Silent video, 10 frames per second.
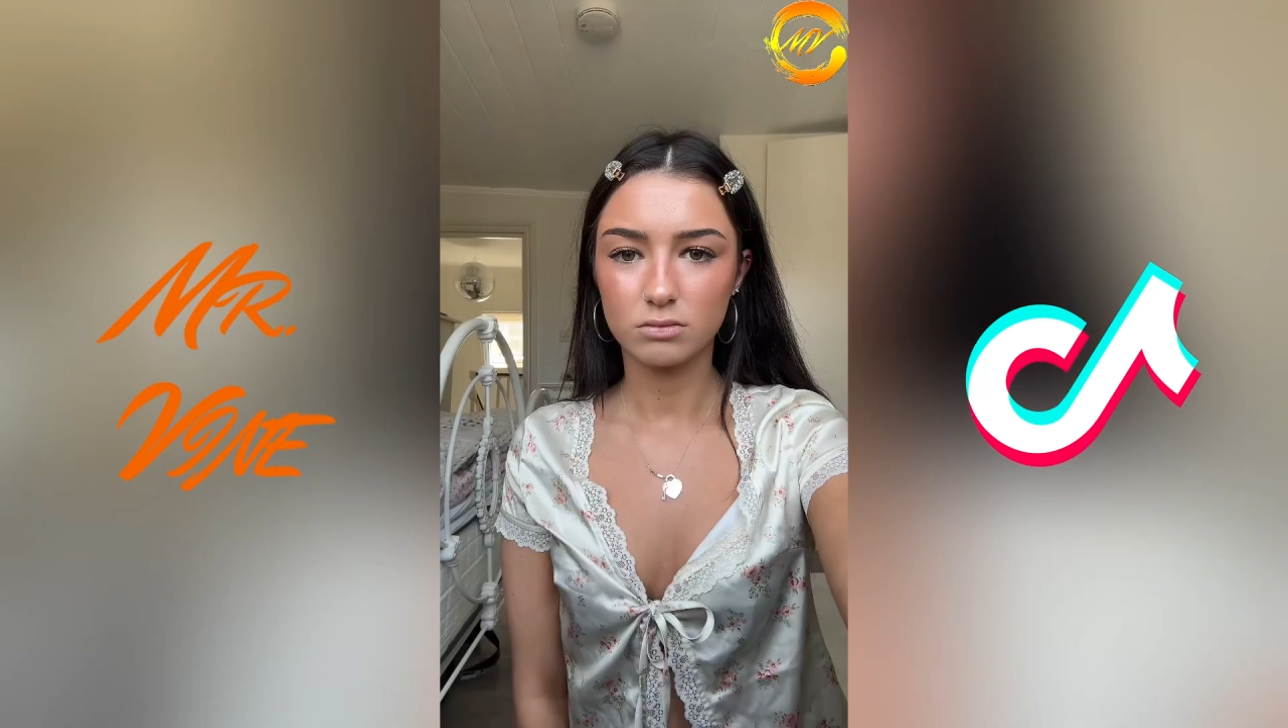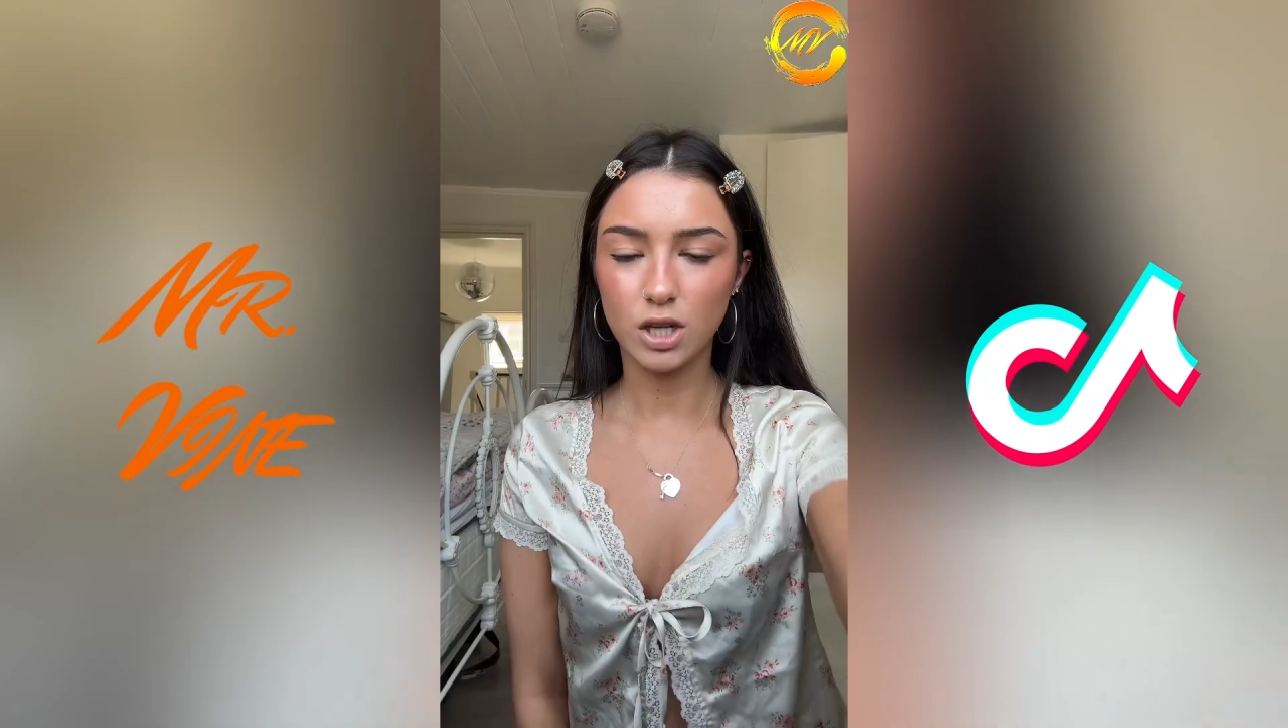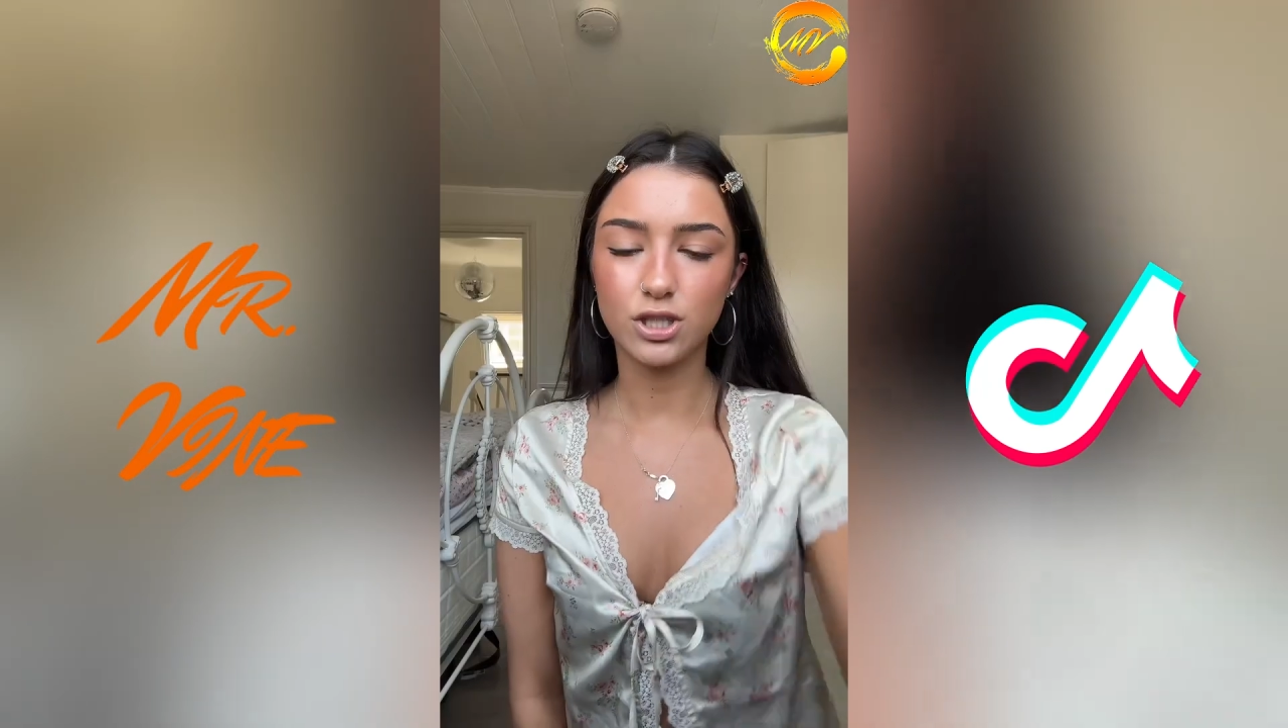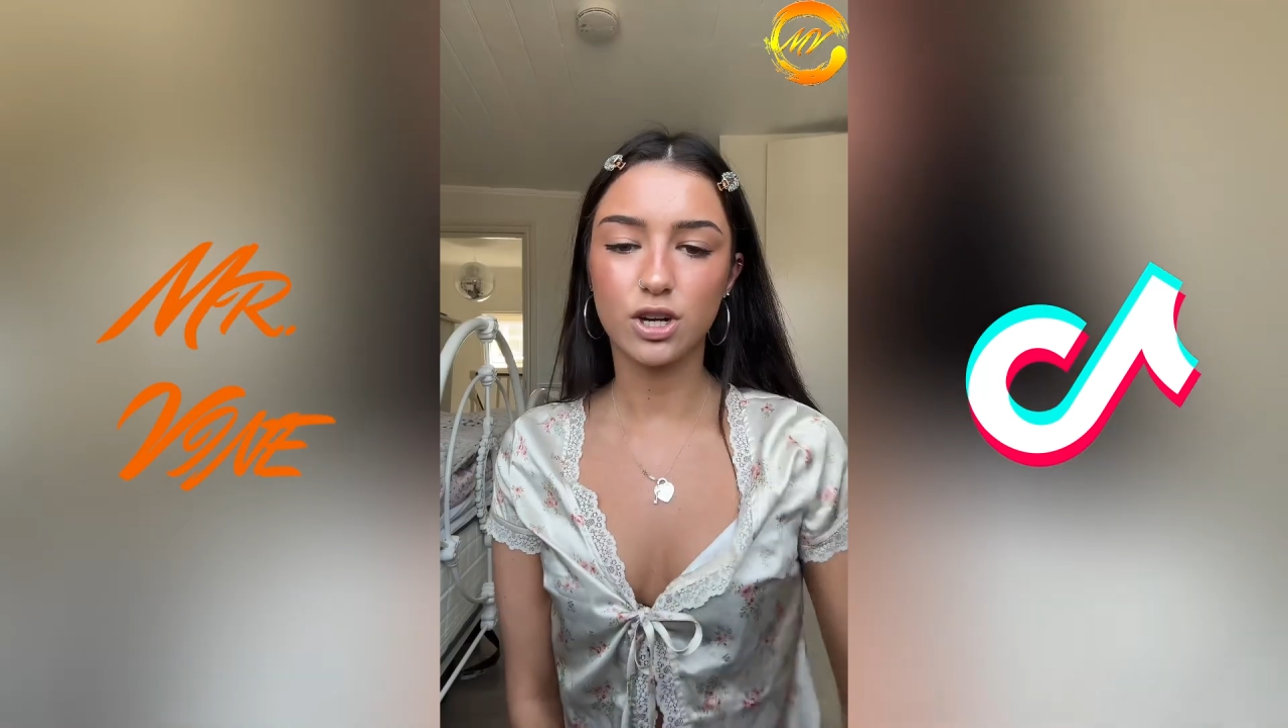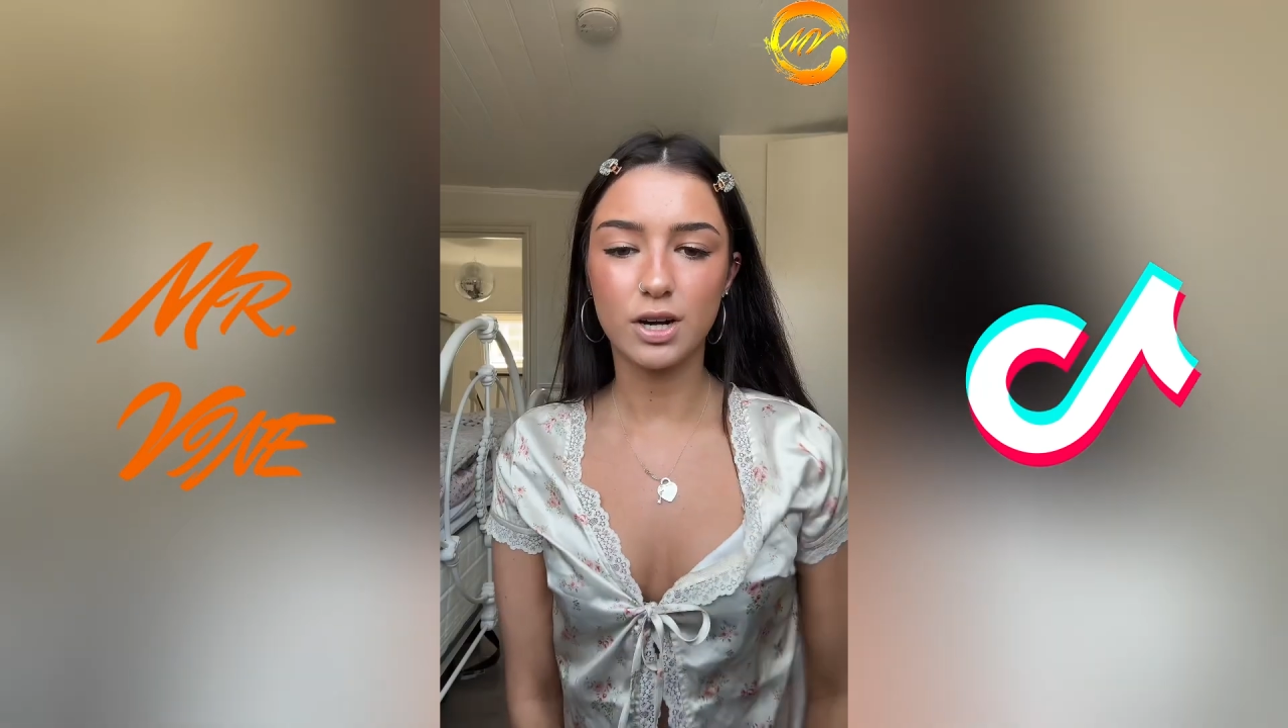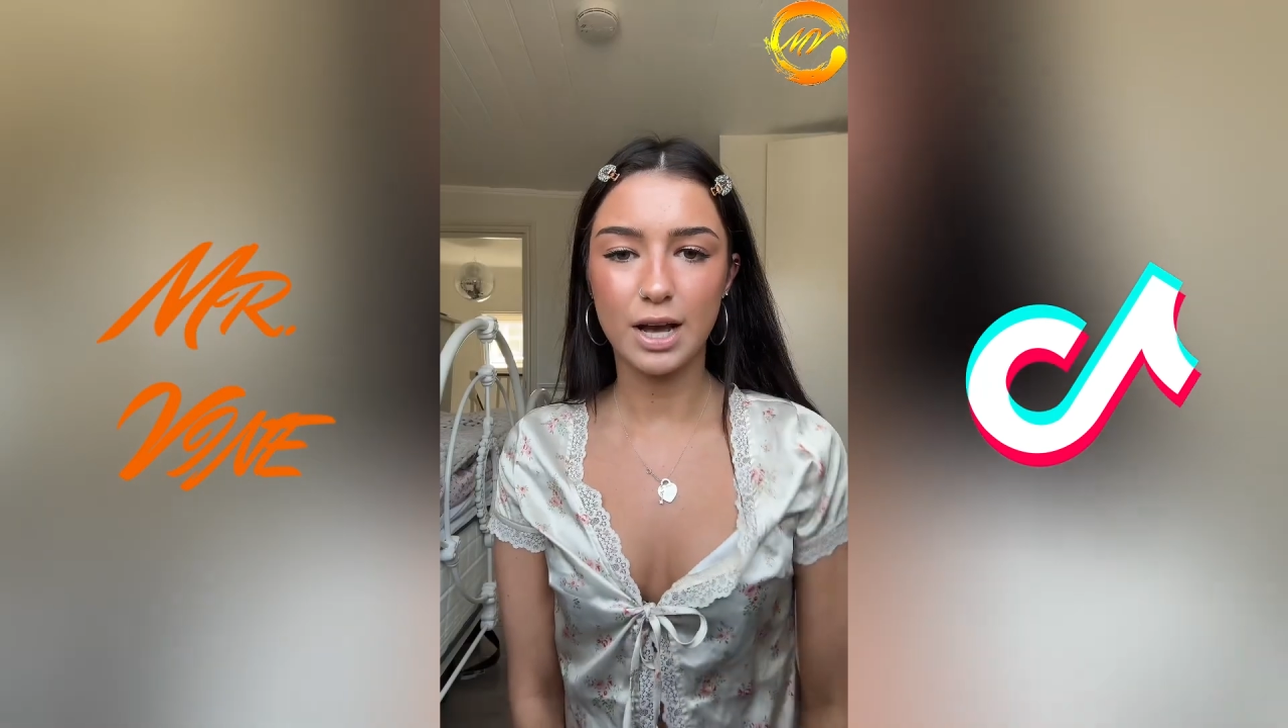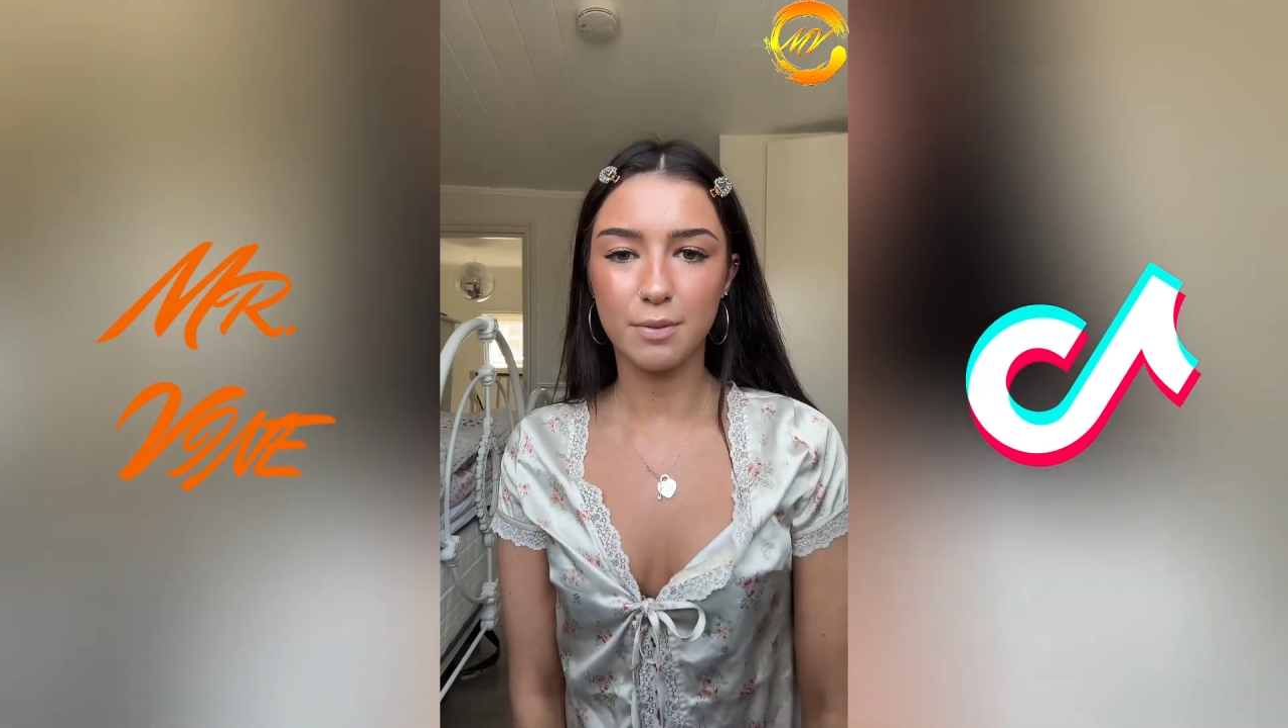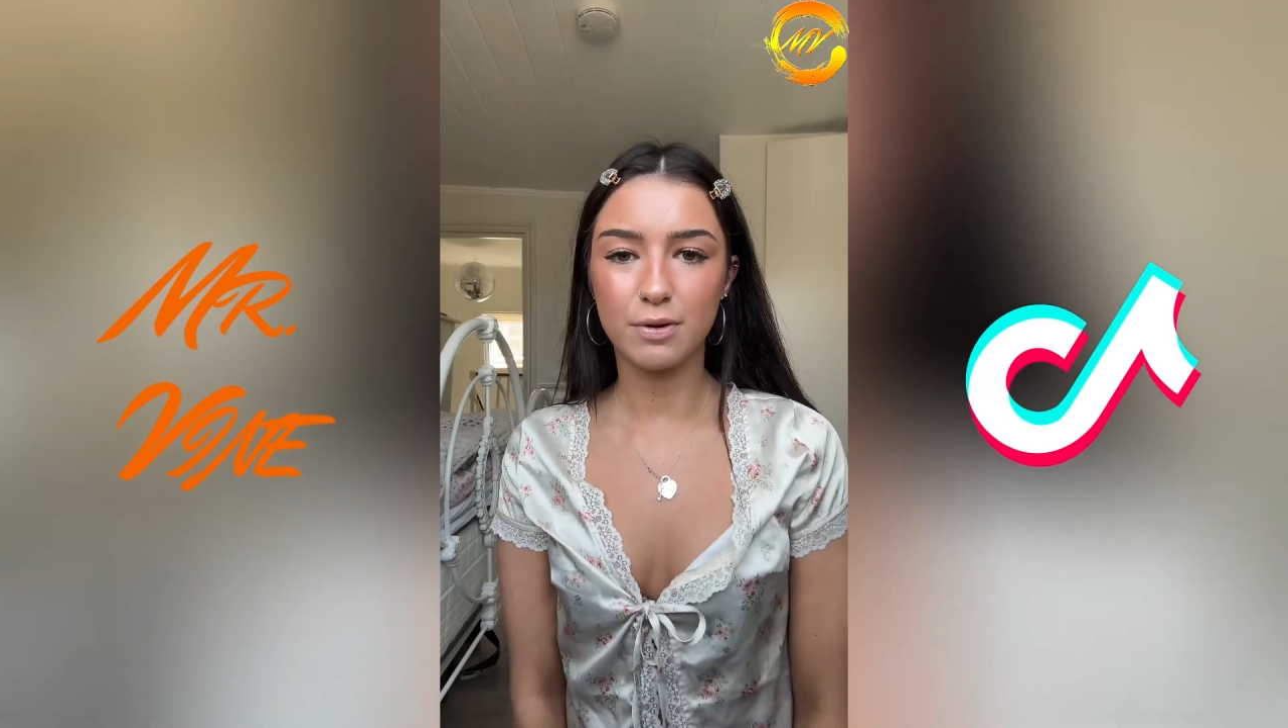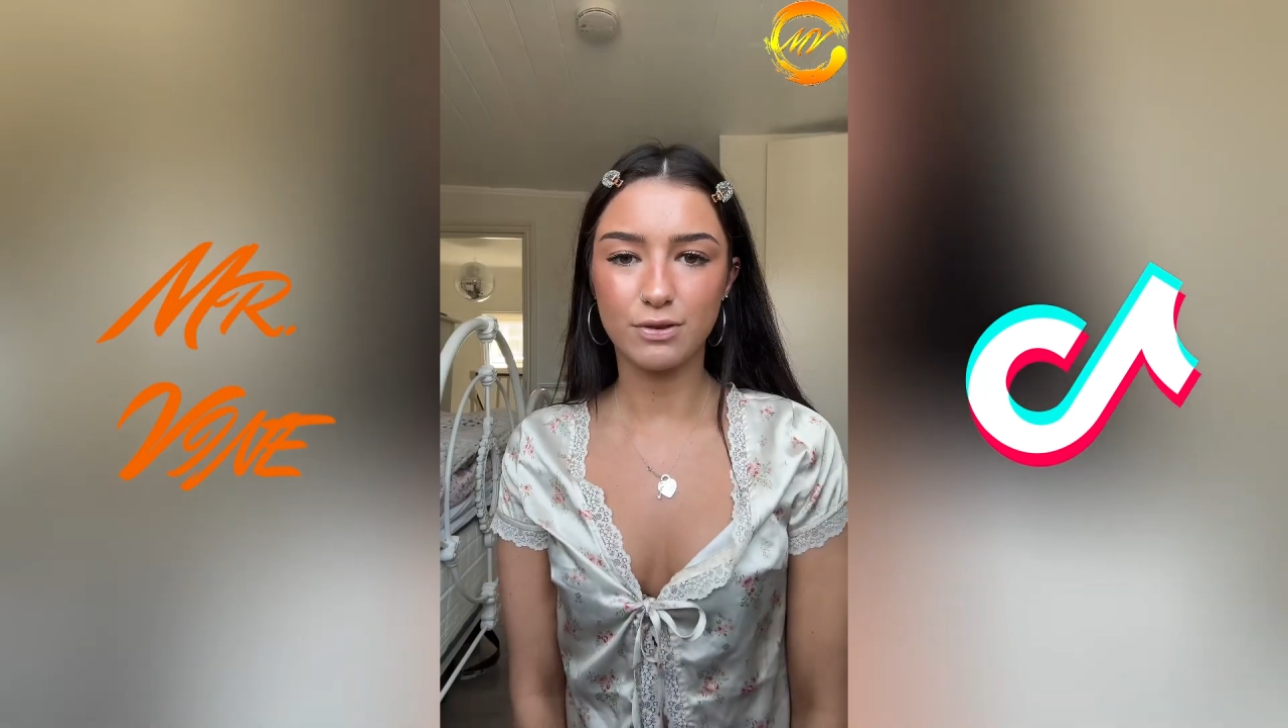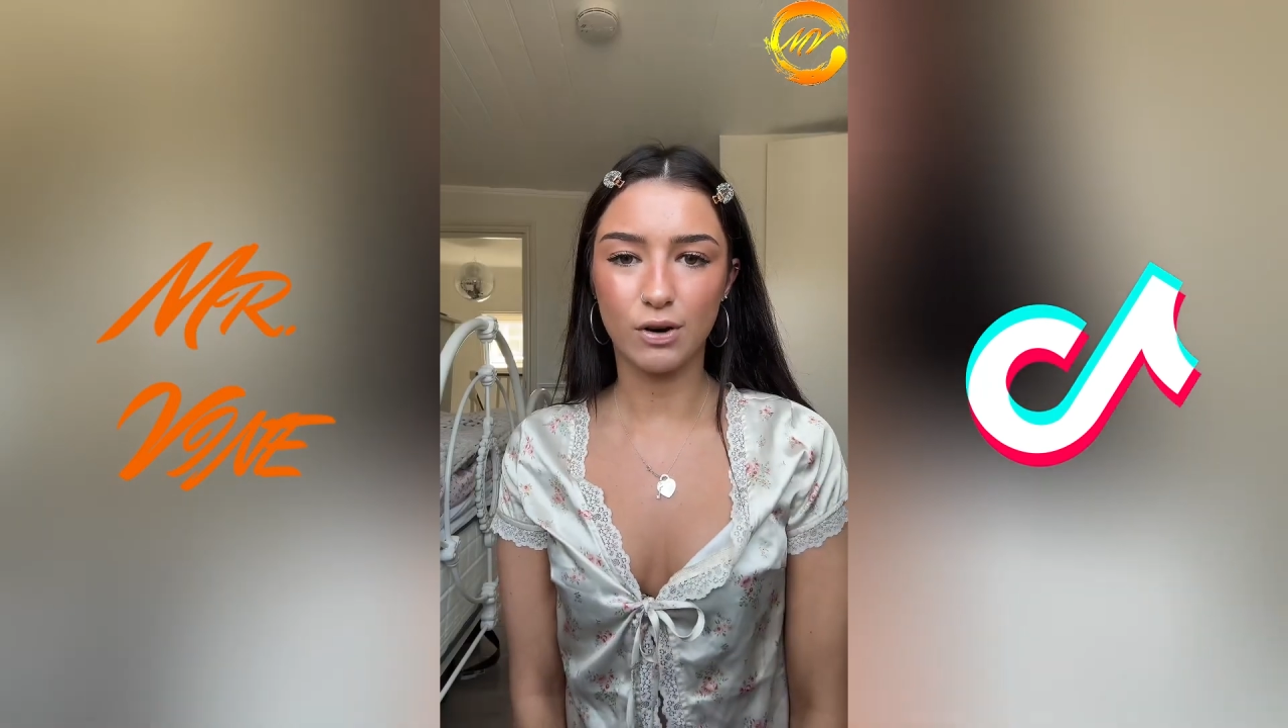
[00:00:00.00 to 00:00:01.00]
I just can't help
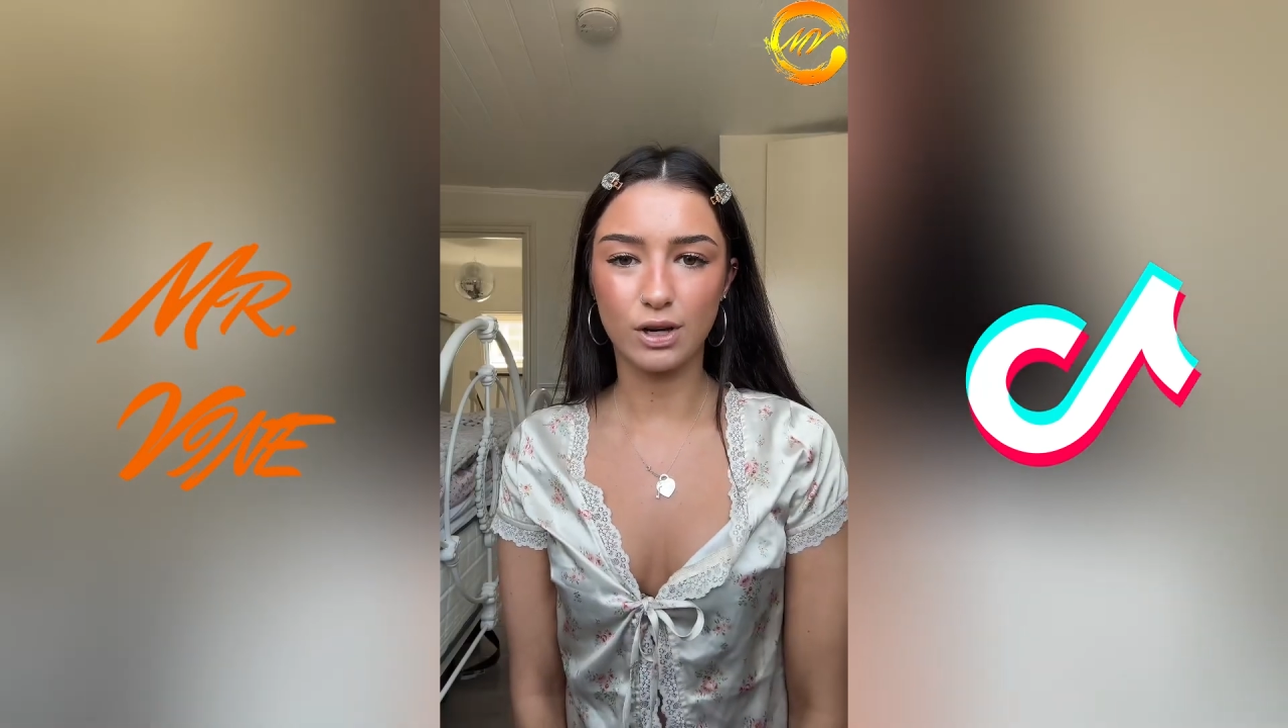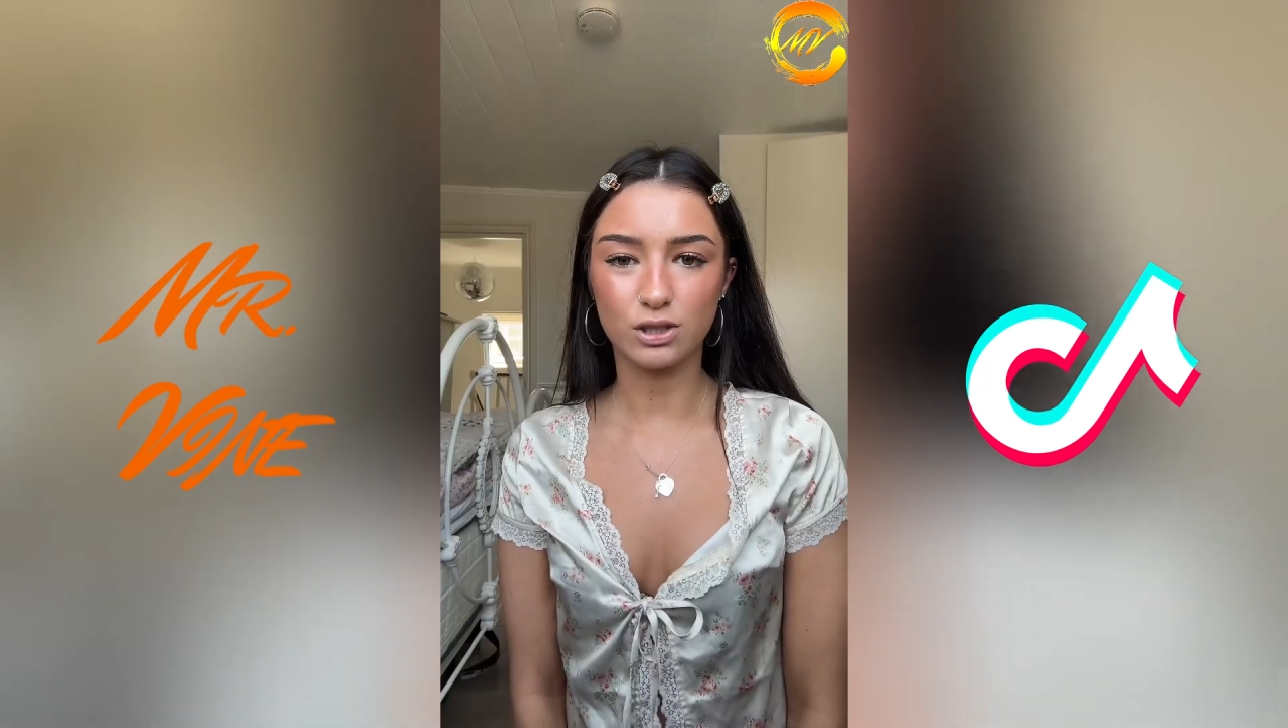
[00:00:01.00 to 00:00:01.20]
but feel I look